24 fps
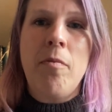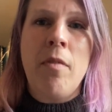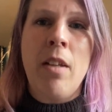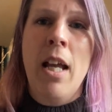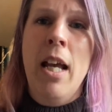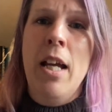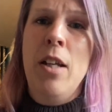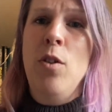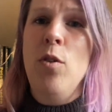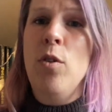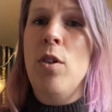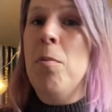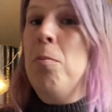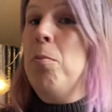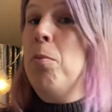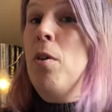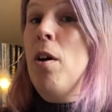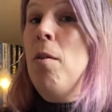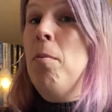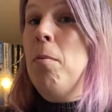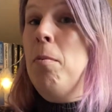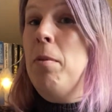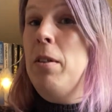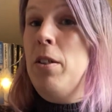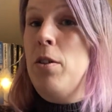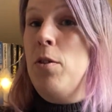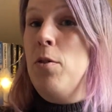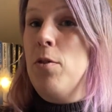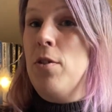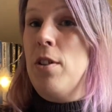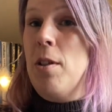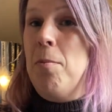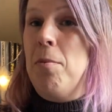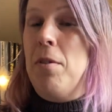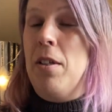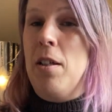And you can probably do
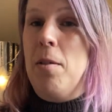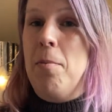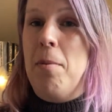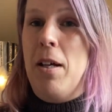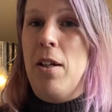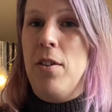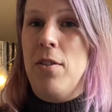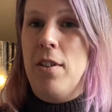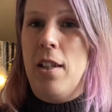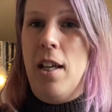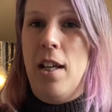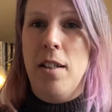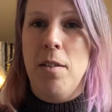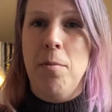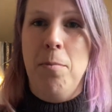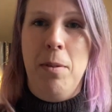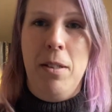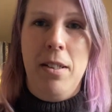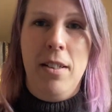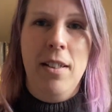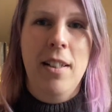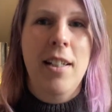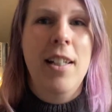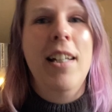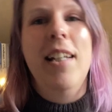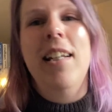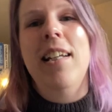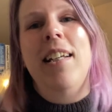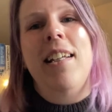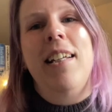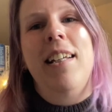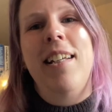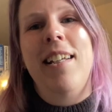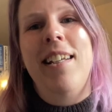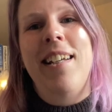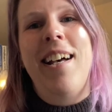something about that, but
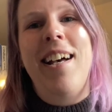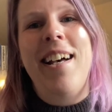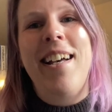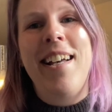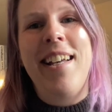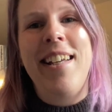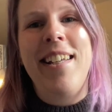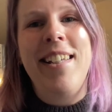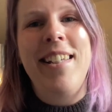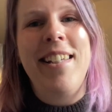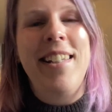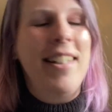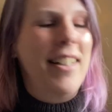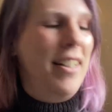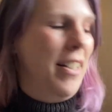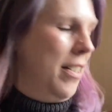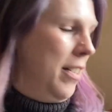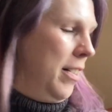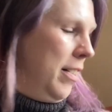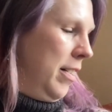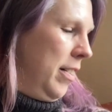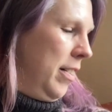I